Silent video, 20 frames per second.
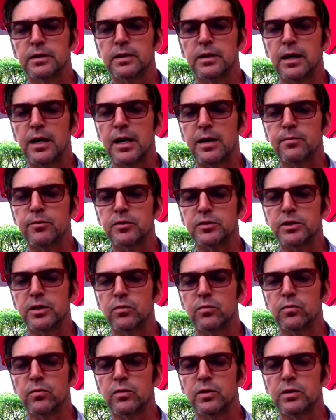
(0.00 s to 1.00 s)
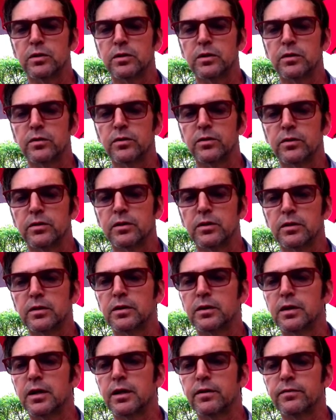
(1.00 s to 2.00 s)
Timer's at
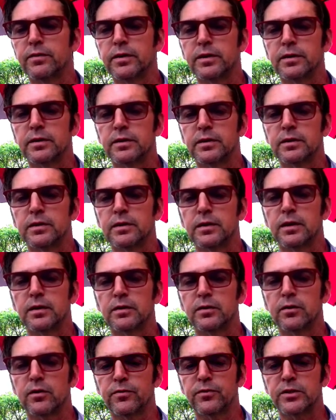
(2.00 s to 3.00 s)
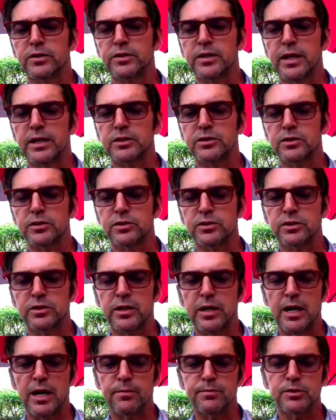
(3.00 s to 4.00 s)
111. I don't know if this actually
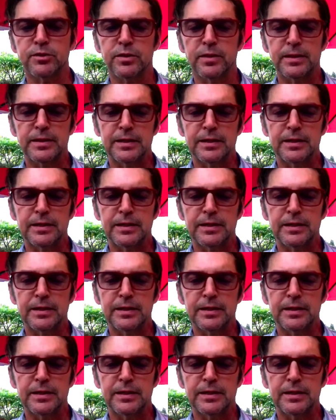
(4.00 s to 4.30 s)
stops.